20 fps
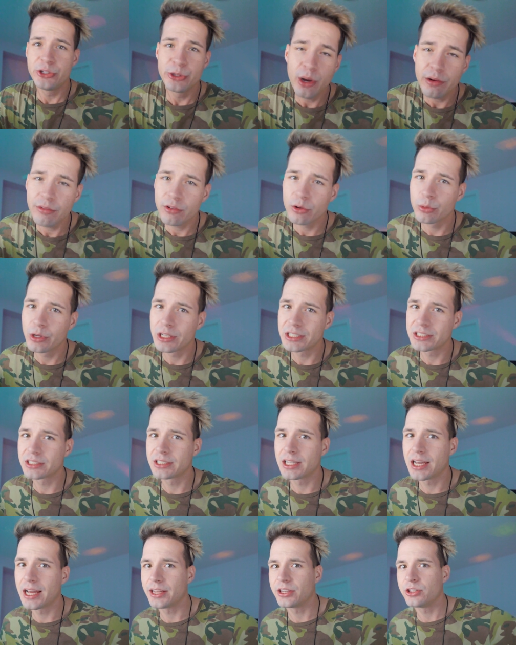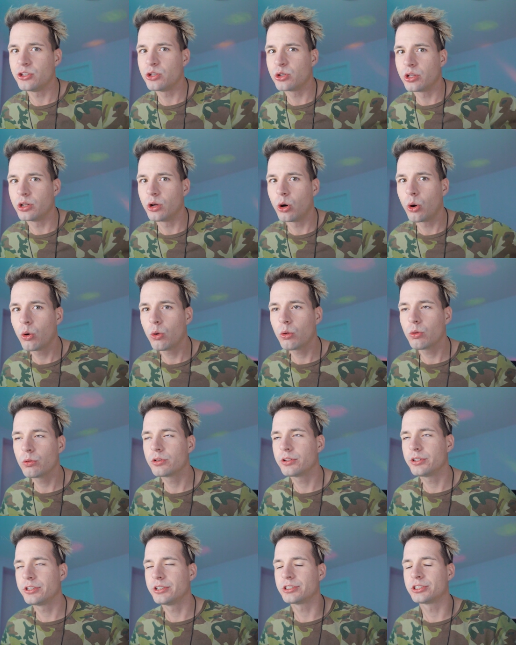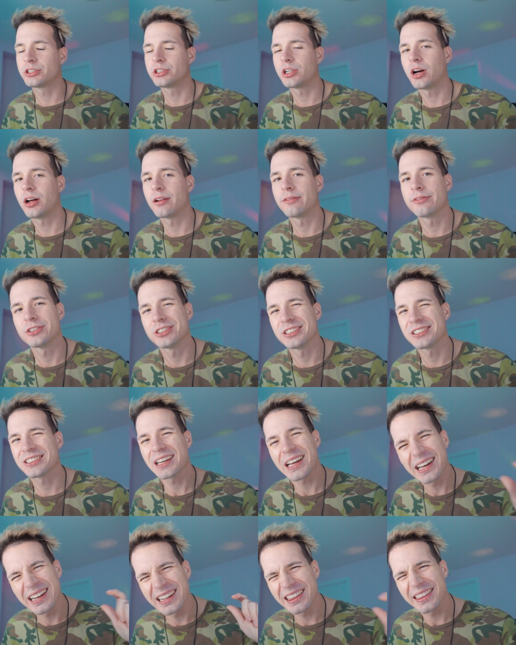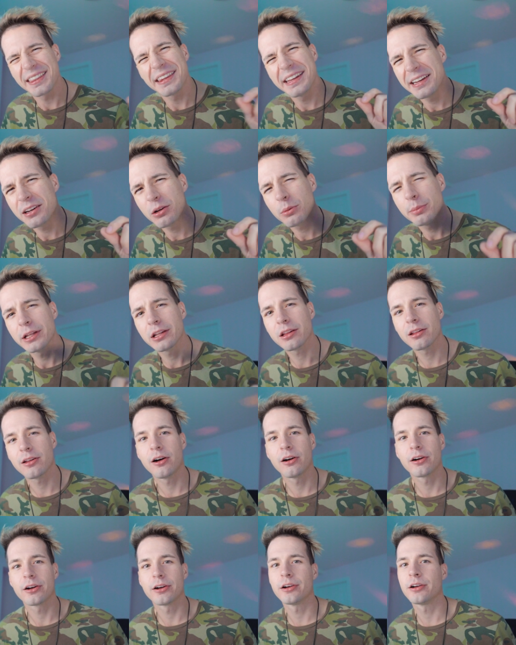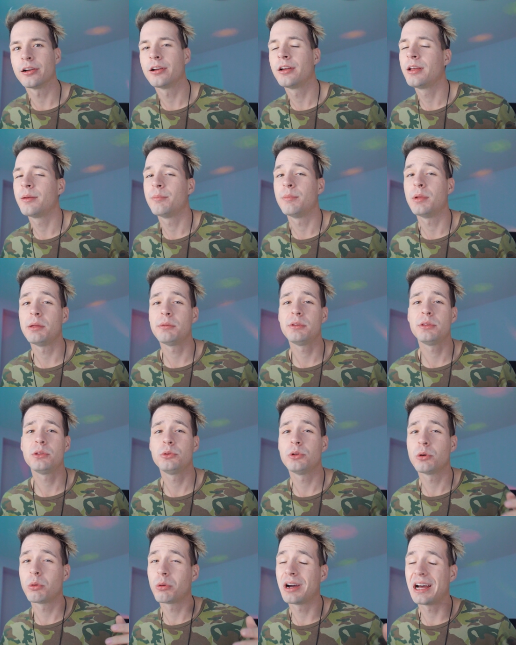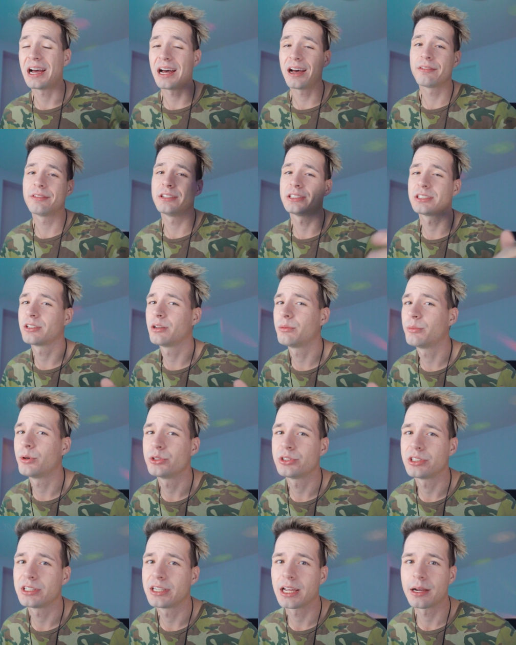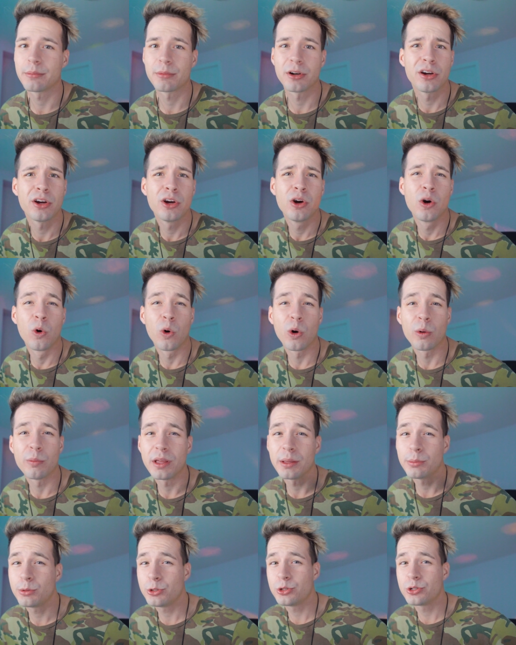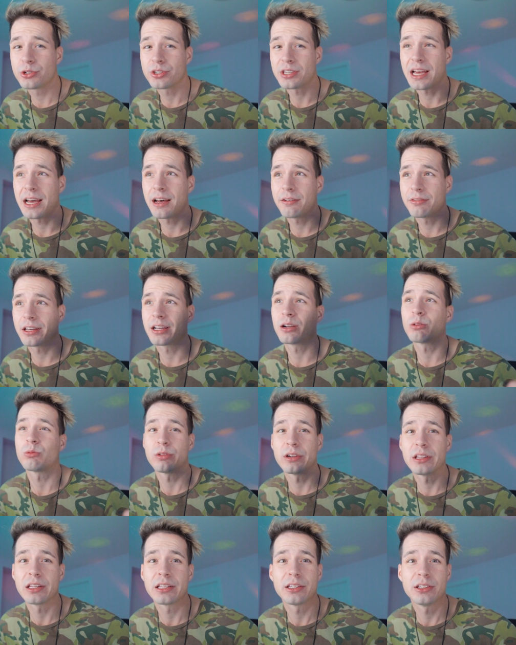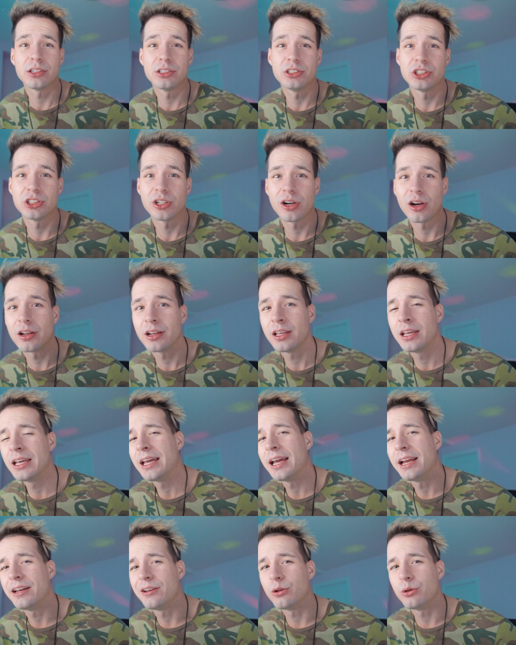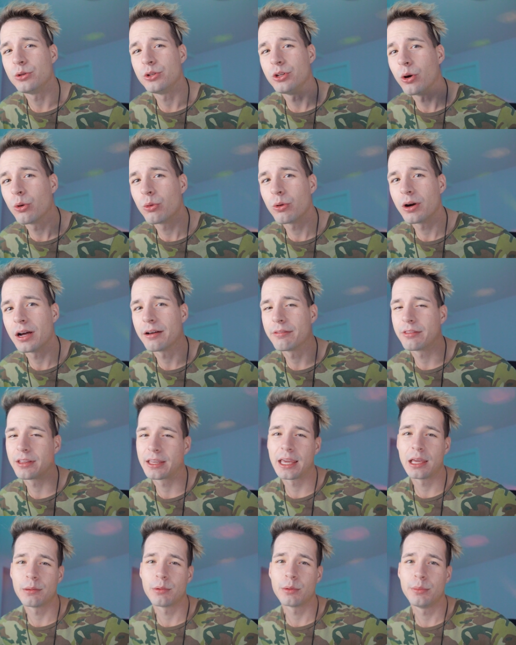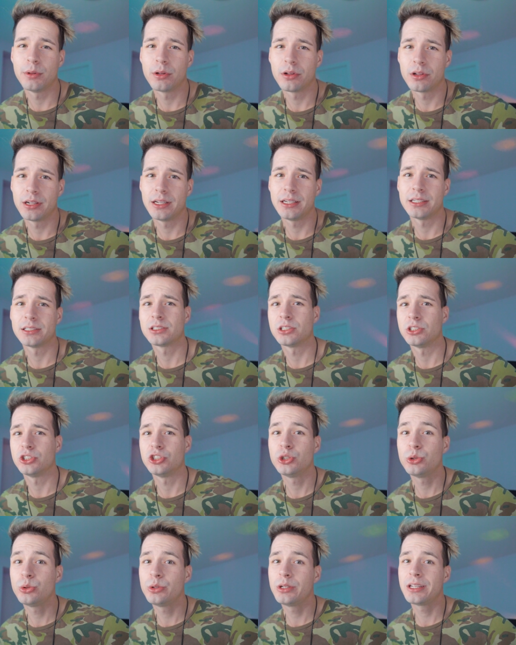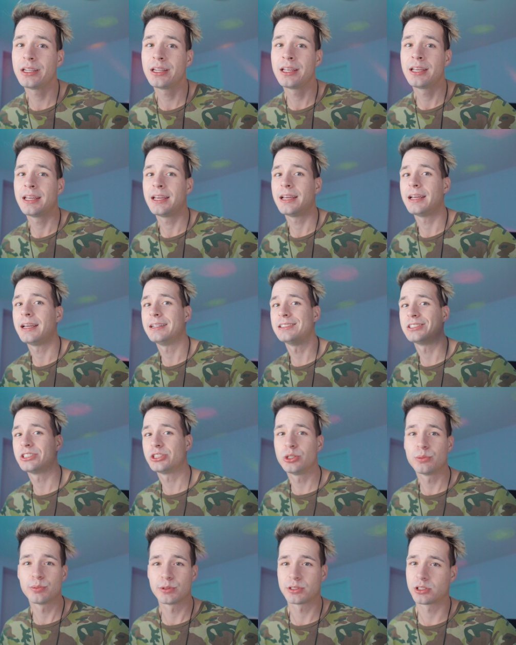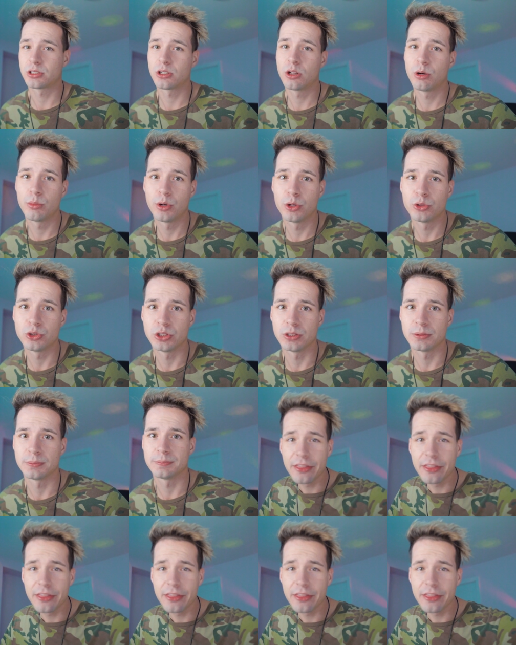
Do you ever wish that you could hold your shot for just like a little bit longer? Maybe you don't have a slow motion camera, or maybe you just have like a really good shot and you don't have the capabilities to shoot it in super slow motion.